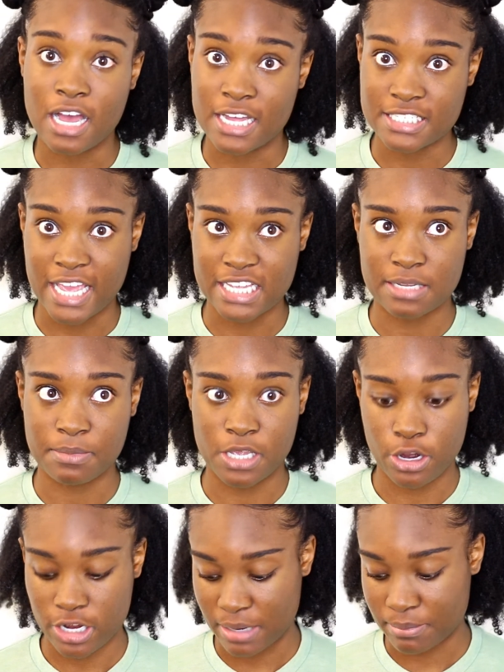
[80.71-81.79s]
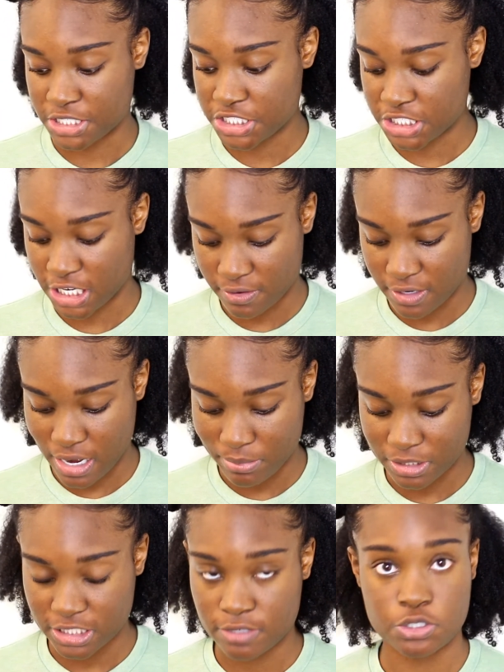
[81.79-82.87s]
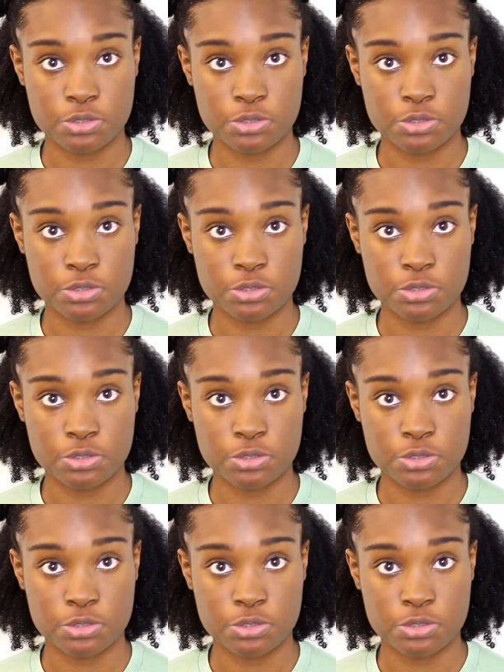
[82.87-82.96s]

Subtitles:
contacted me, her name is Sharon, I believe.